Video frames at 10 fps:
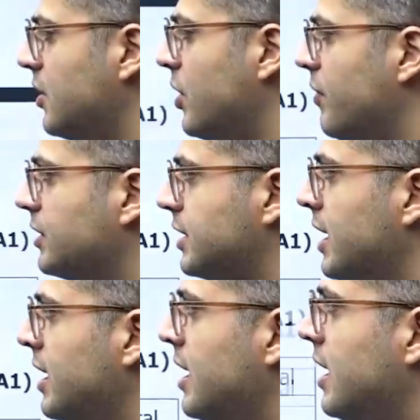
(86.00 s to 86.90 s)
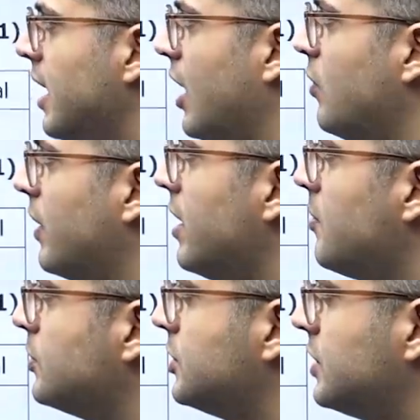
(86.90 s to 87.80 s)
university. And over here,
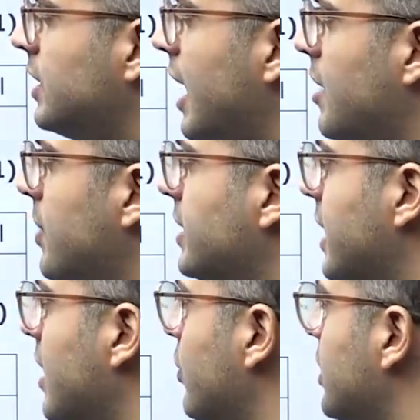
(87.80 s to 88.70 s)
position and pay scale for